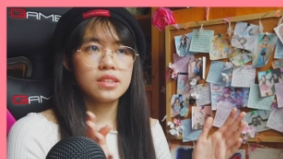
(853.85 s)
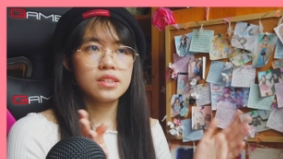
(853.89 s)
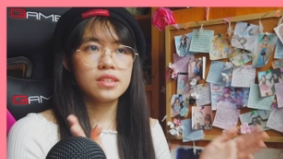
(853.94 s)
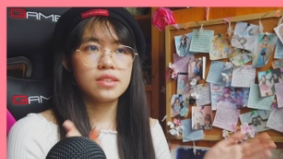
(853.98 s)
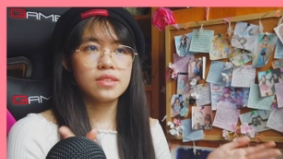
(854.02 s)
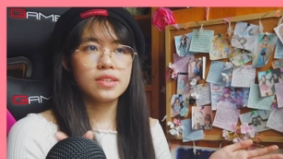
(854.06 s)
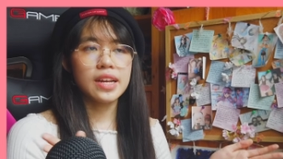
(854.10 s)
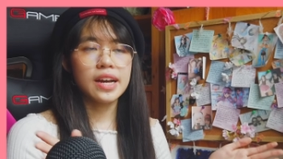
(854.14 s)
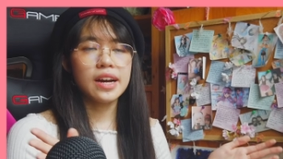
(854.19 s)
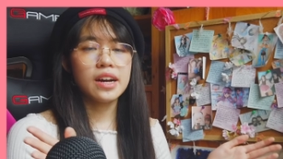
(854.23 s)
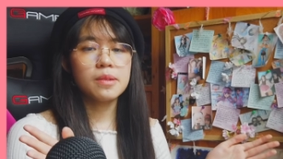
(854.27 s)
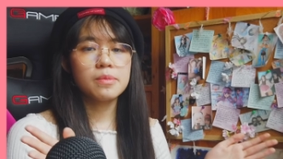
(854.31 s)

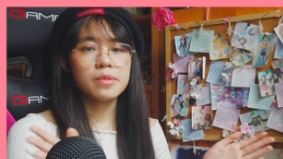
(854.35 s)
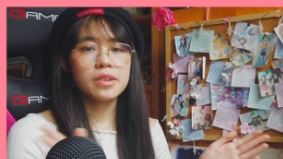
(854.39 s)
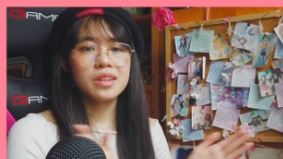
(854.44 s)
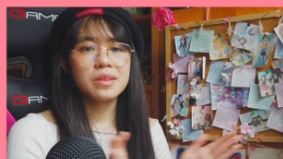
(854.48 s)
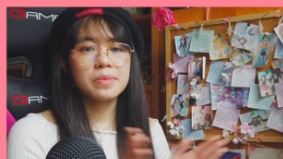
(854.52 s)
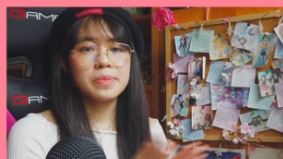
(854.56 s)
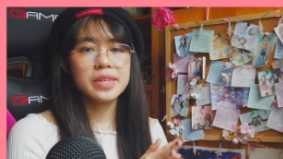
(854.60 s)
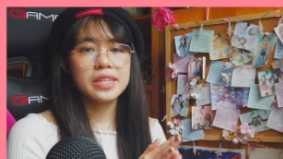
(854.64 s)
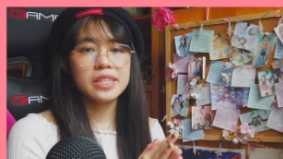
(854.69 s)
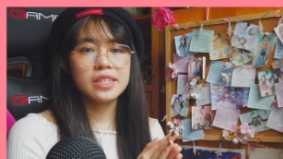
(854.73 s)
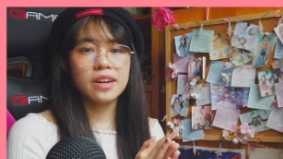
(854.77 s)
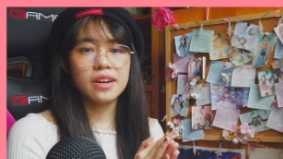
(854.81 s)
So now I'm going
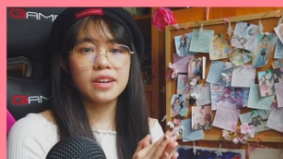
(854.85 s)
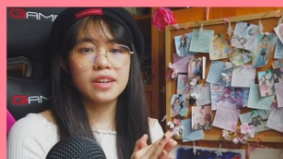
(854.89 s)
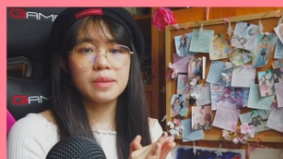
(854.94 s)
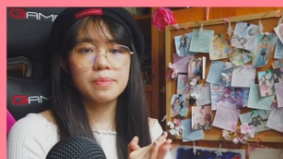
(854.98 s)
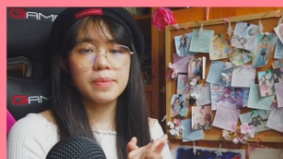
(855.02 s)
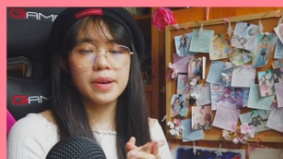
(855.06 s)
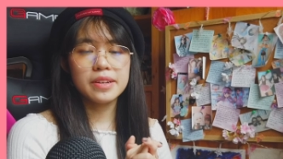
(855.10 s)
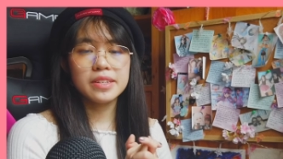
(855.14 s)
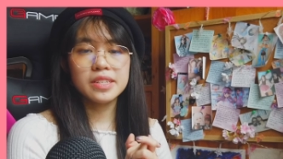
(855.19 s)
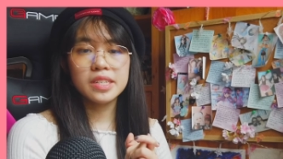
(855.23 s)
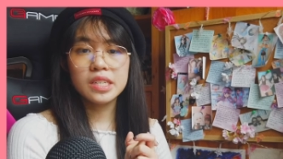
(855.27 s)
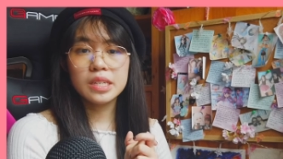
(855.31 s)
to be talking
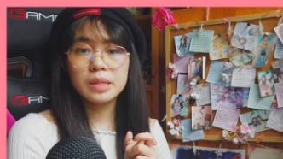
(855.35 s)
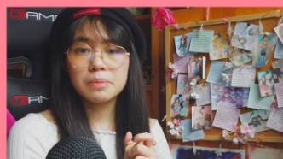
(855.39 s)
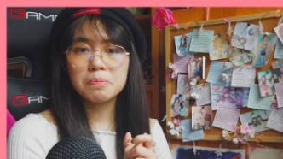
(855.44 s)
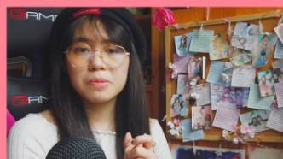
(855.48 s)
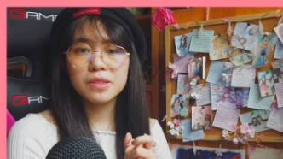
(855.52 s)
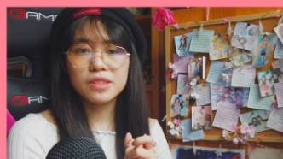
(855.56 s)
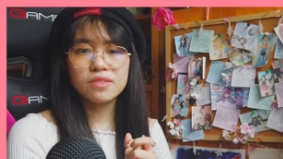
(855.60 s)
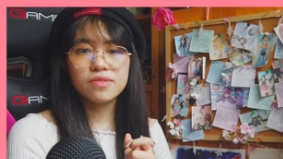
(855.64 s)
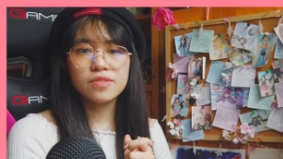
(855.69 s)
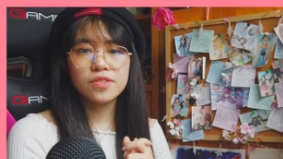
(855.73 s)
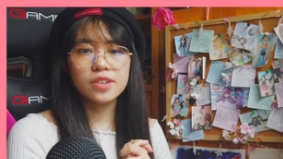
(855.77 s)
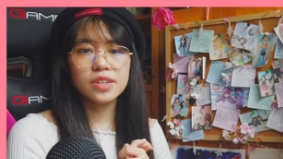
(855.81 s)
about
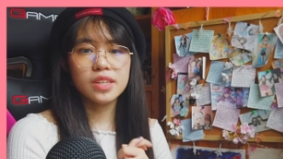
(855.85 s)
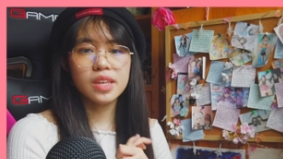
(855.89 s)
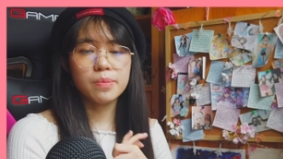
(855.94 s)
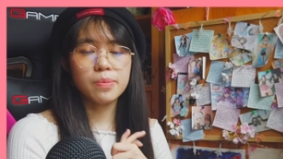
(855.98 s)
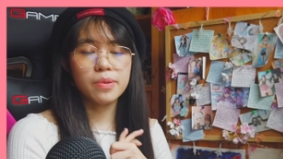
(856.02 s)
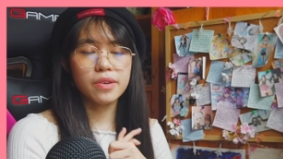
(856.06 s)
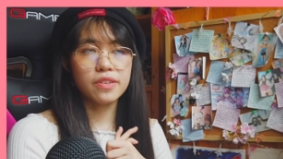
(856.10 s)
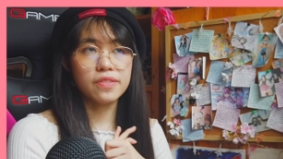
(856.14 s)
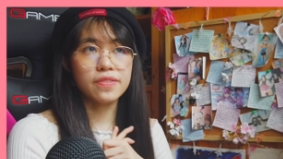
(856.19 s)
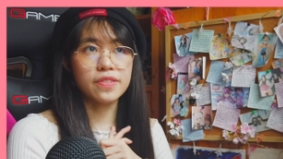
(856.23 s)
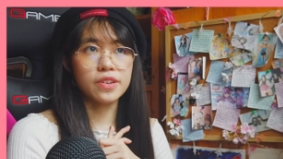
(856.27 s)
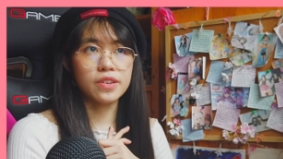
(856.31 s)
tips for the
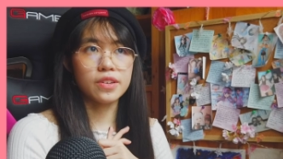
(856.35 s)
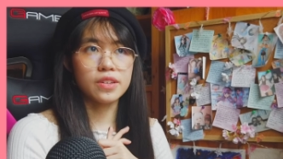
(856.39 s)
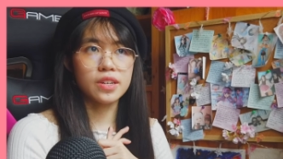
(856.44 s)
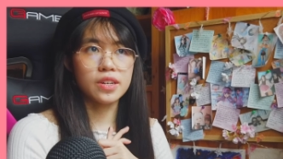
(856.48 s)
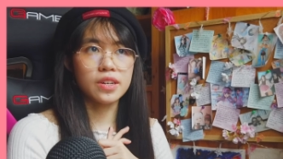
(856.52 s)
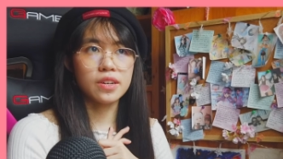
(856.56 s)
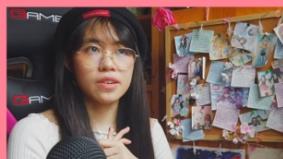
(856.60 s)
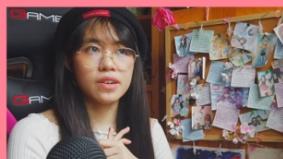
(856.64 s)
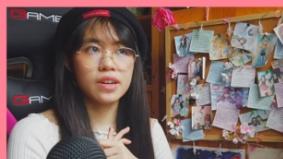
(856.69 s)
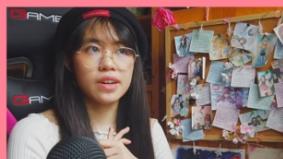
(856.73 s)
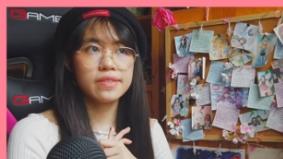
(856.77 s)
portfolio.